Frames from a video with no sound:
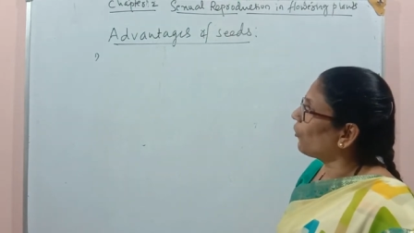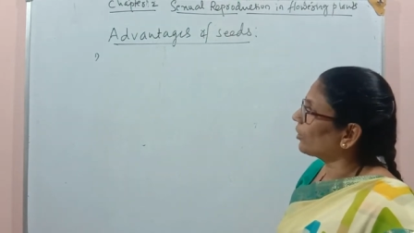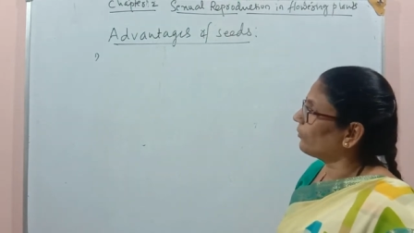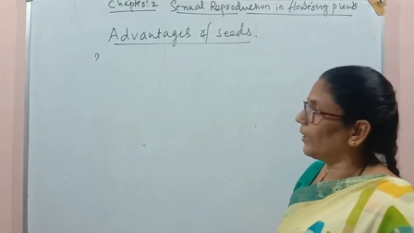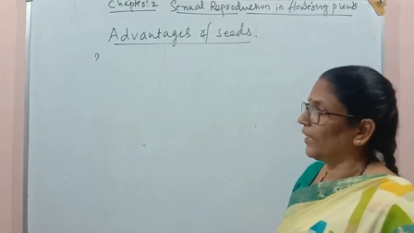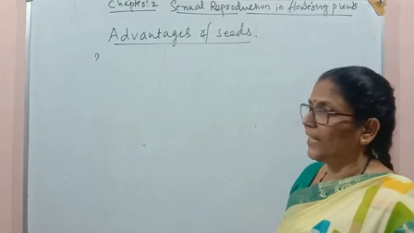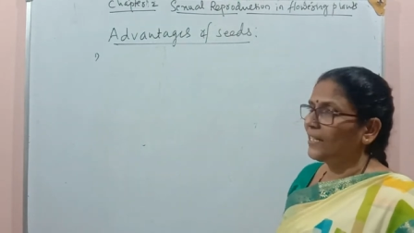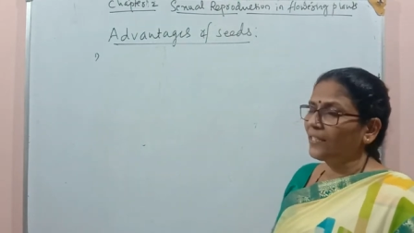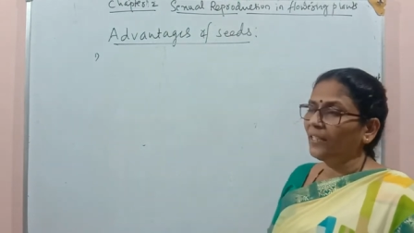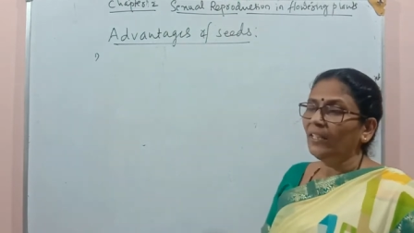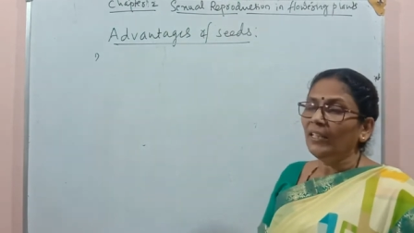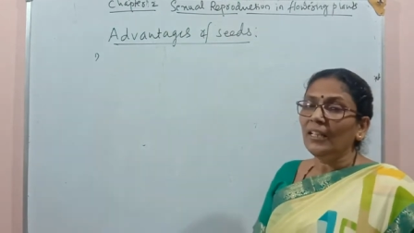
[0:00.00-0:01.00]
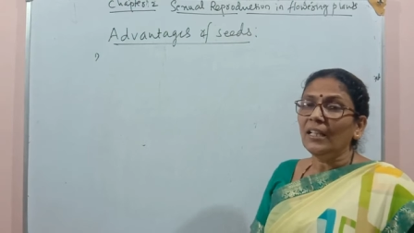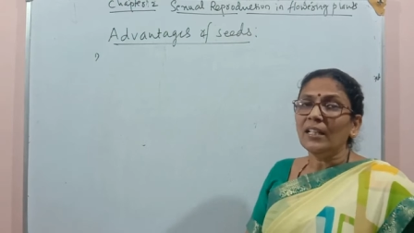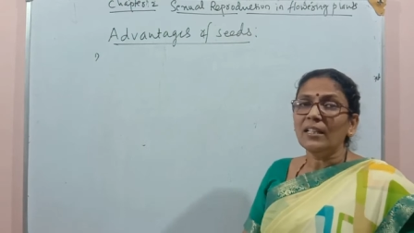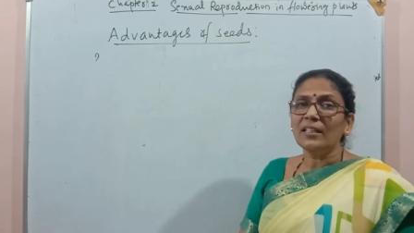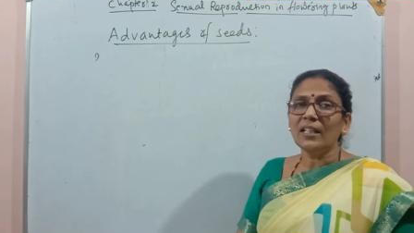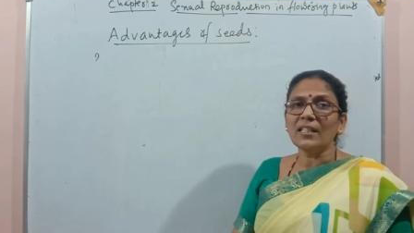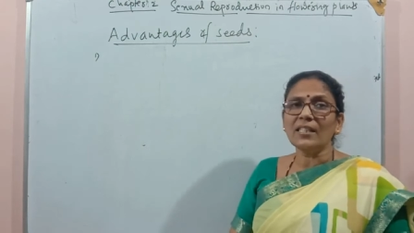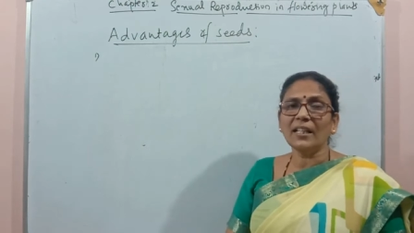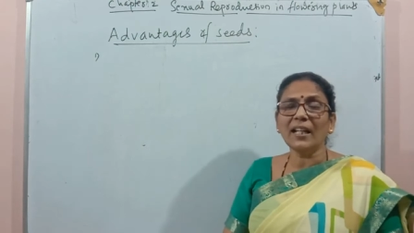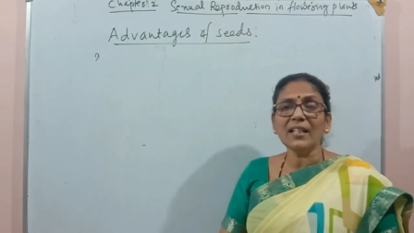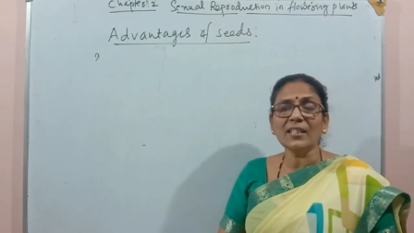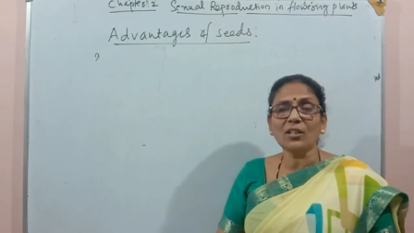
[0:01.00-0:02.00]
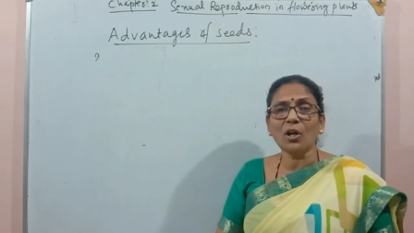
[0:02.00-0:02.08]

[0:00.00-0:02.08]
fourth one is the seeds